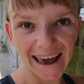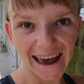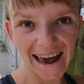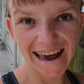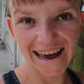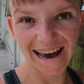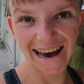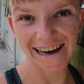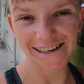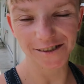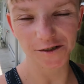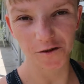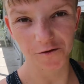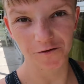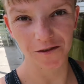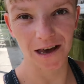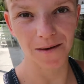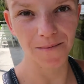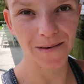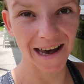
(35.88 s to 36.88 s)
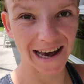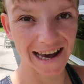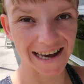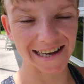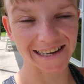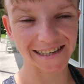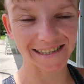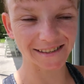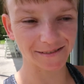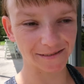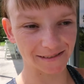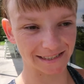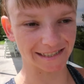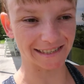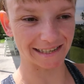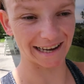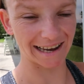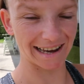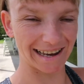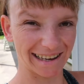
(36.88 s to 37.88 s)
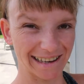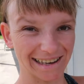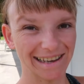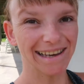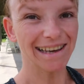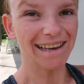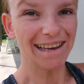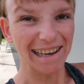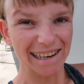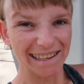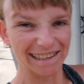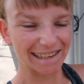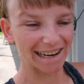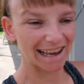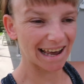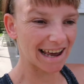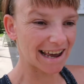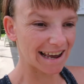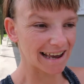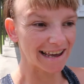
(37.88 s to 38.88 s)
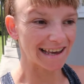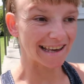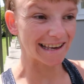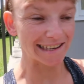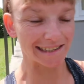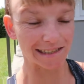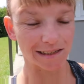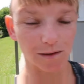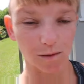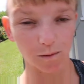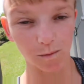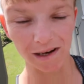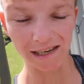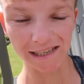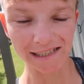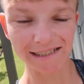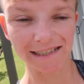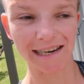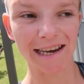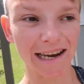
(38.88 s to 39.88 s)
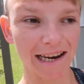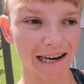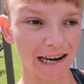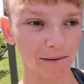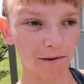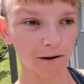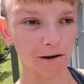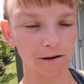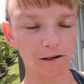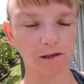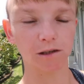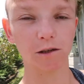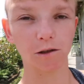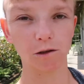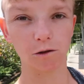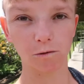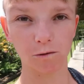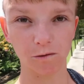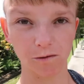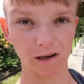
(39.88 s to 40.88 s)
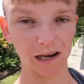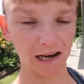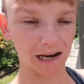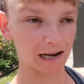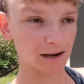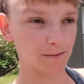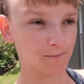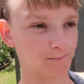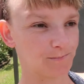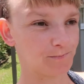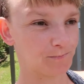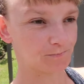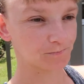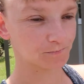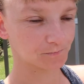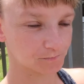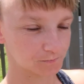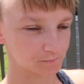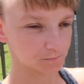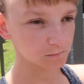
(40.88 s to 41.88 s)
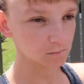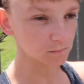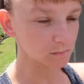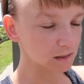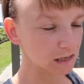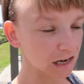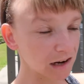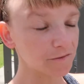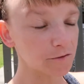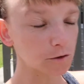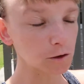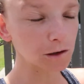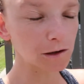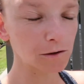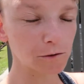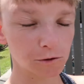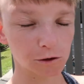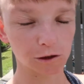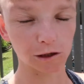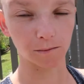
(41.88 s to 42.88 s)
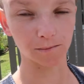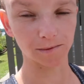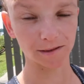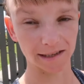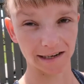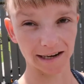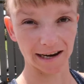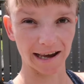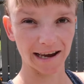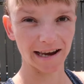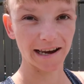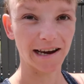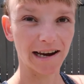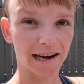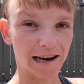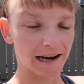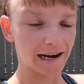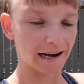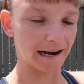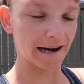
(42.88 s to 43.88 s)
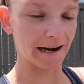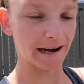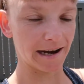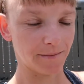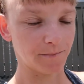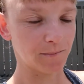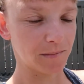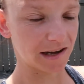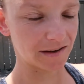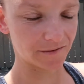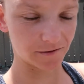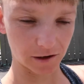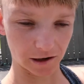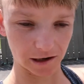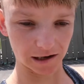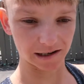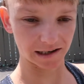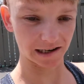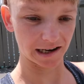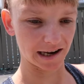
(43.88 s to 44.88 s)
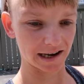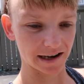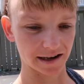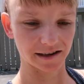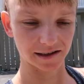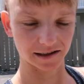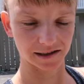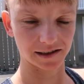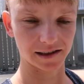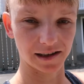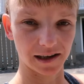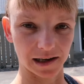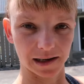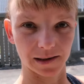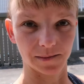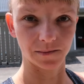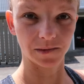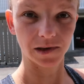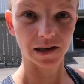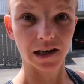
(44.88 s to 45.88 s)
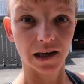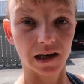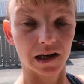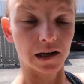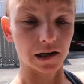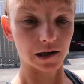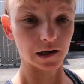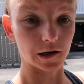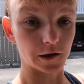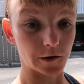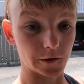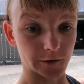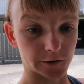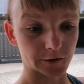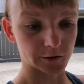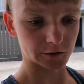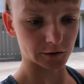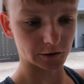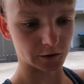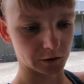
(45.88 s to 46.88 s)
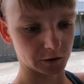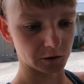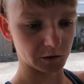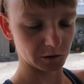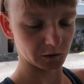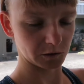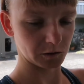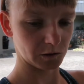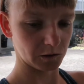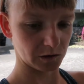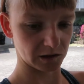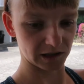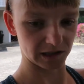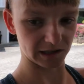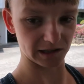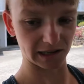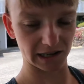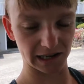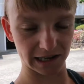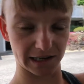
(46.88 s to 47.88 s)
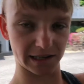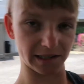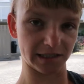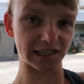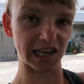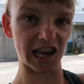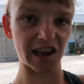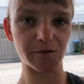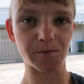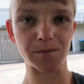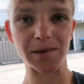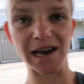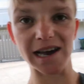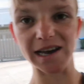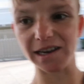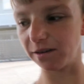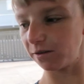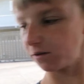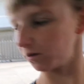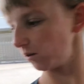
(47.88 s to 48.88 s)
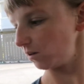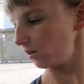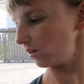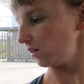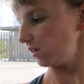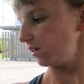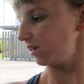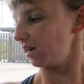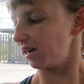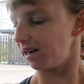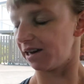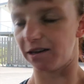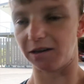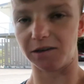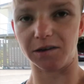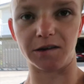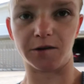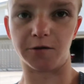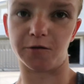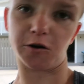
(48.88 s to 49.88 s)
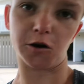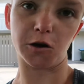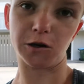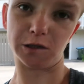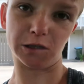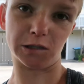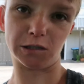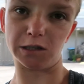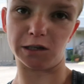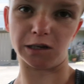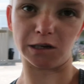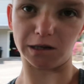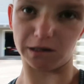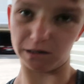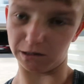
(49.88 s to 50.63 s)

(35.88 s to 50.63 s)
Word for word: Hey Hydro fam, how you doing today? Today is Wednesday and I'm going to do um, a few little jobs today. Um, I've got to take some clothes to the, uh, Save Mart or uh, just, a,